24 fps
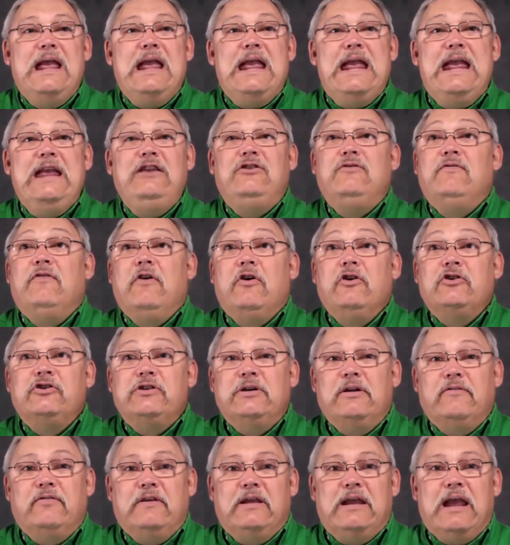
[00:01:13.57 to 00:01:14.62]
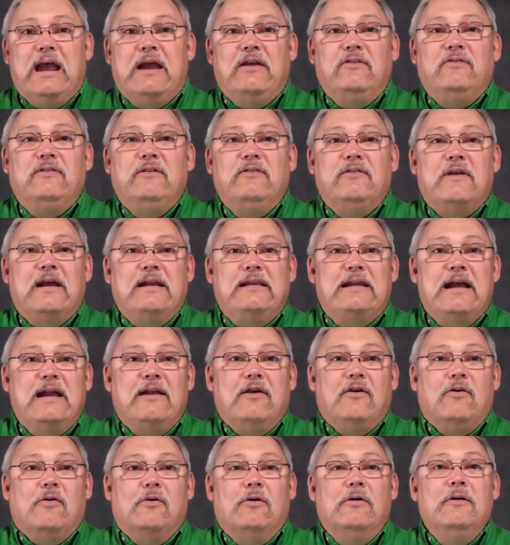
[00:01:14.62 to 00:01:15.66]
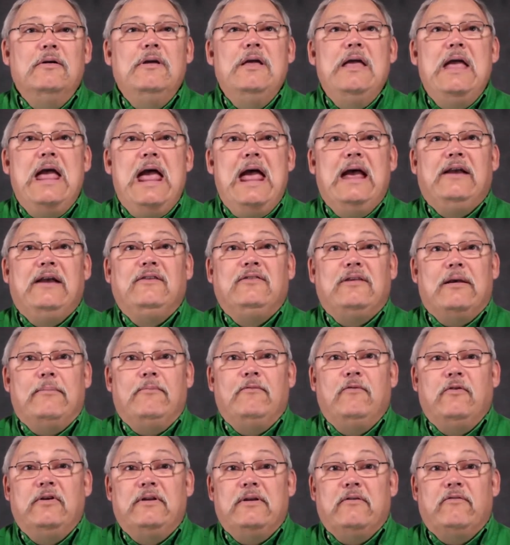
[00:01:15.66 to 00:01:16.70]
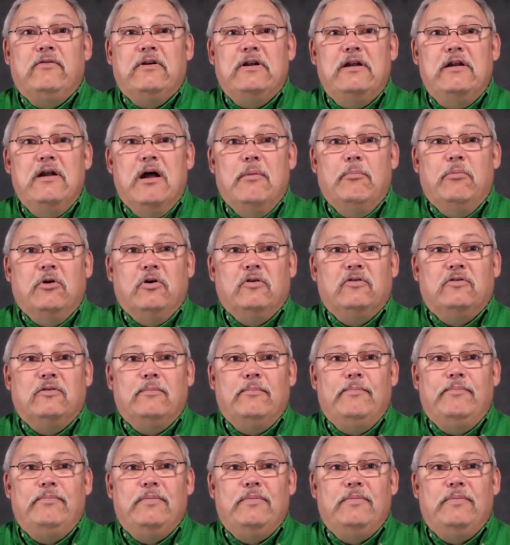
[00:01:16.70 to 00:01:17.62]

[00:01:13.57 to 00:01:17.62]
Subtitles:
Each version of the case is identical, except for different numbers.